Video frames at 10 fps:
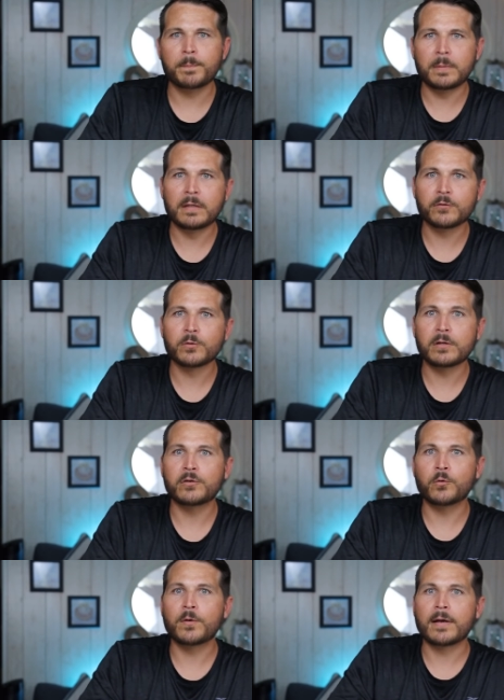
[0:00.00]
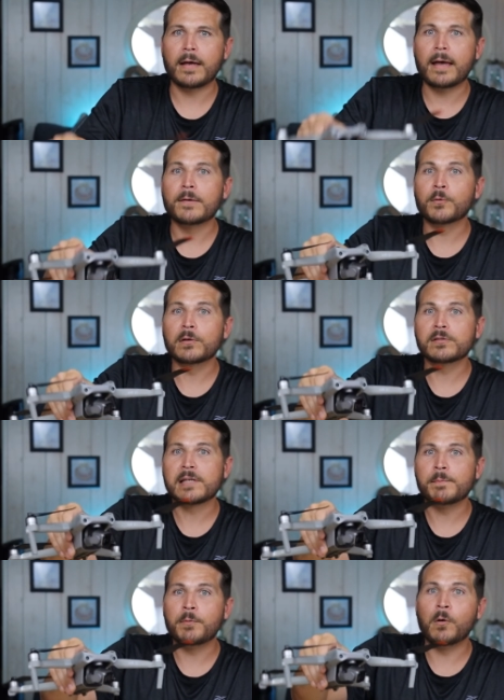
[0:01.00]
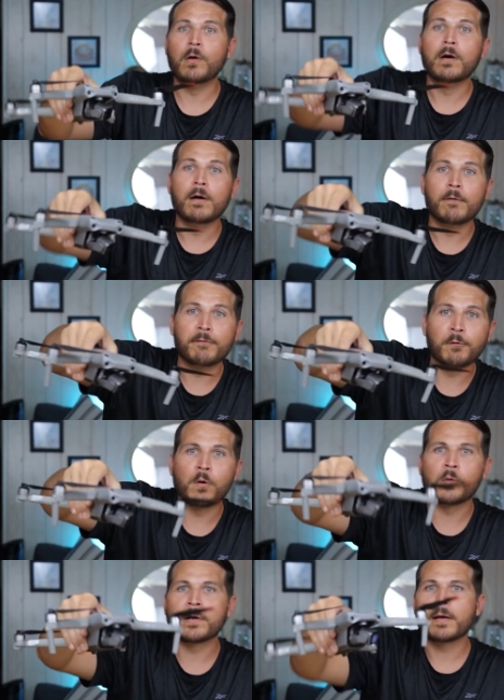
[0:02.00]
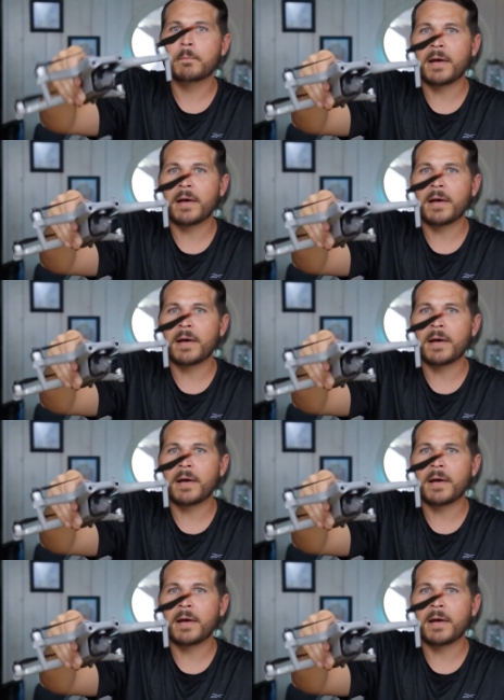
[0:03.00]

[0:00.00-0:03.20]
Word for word: literally doing a real simple forward,